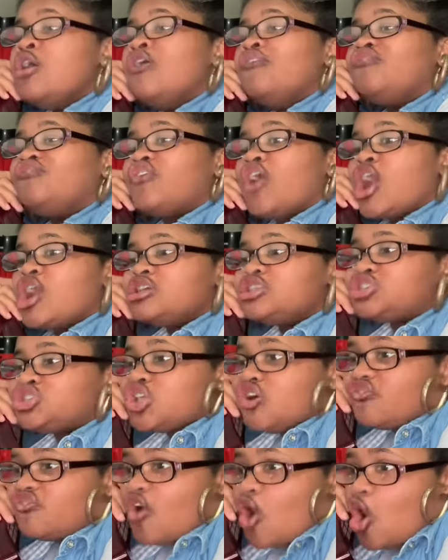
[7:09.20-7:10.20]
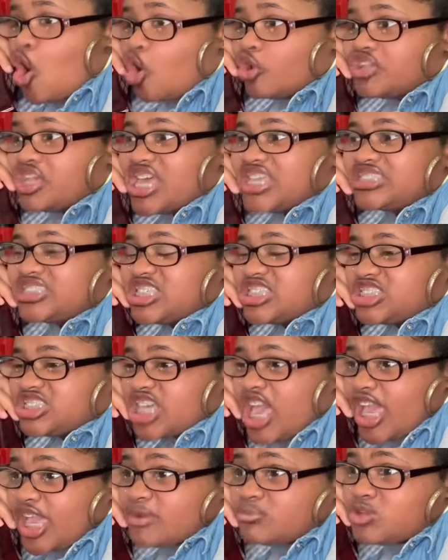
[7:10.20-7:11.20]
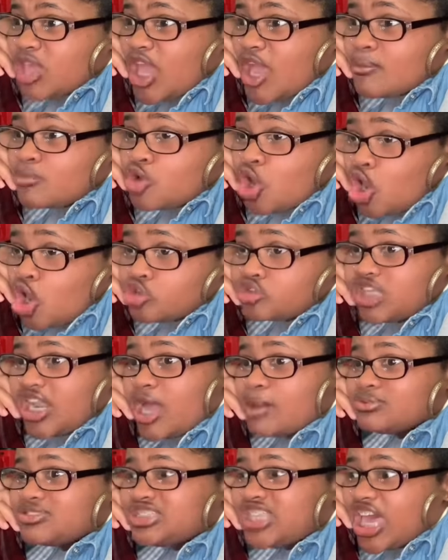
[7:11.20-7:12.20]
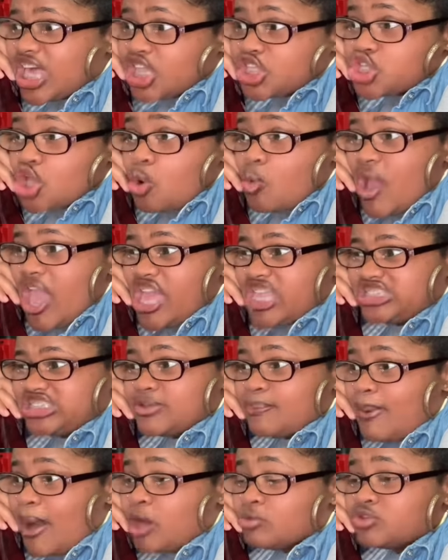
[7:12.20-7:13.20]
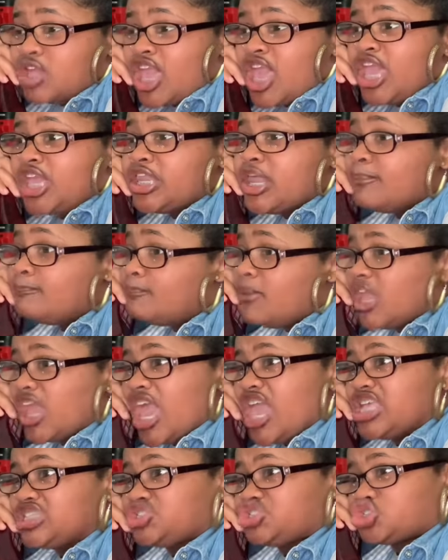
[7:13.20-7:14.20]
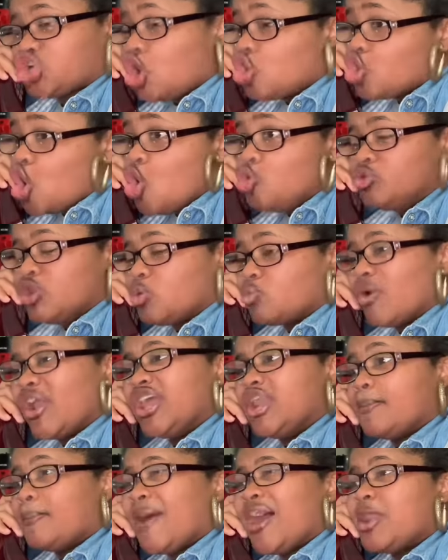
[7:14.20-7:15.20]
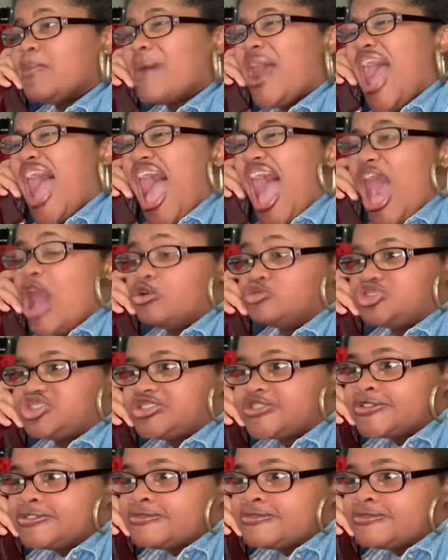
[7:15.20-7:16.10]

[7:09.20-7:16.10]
First of all, that's the same damn girl that I was telling your ass about that had that big ass skirt on that ran up out of my house.